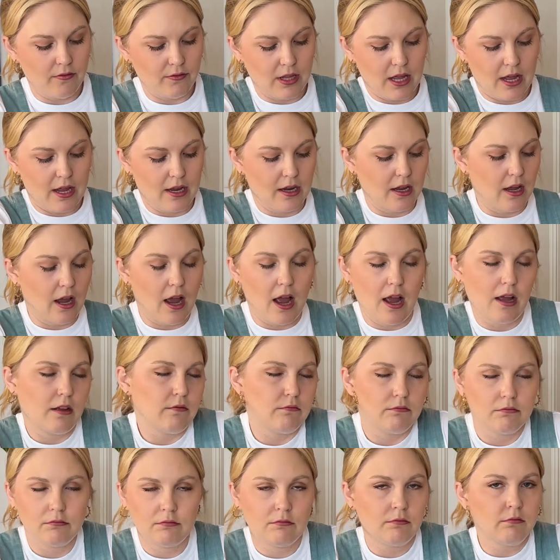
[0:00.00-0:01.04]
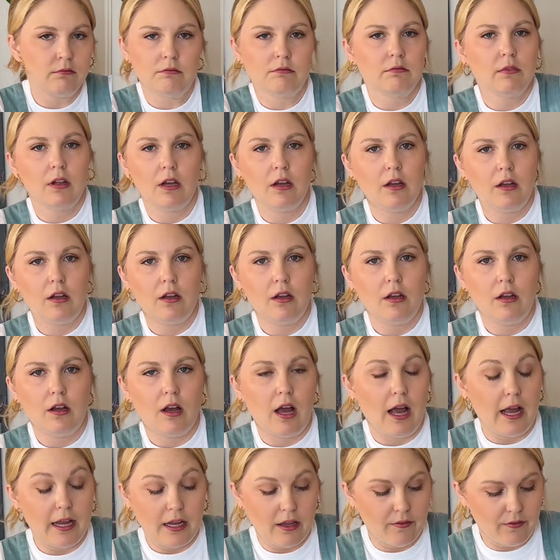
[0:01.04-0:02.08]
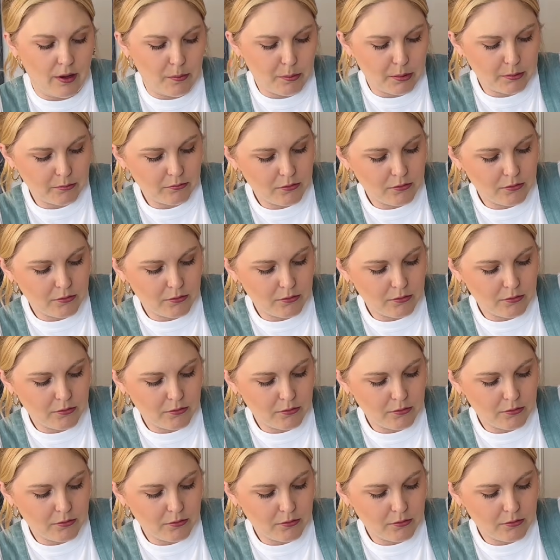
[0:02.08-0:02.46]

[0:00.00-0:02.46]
like, I give up.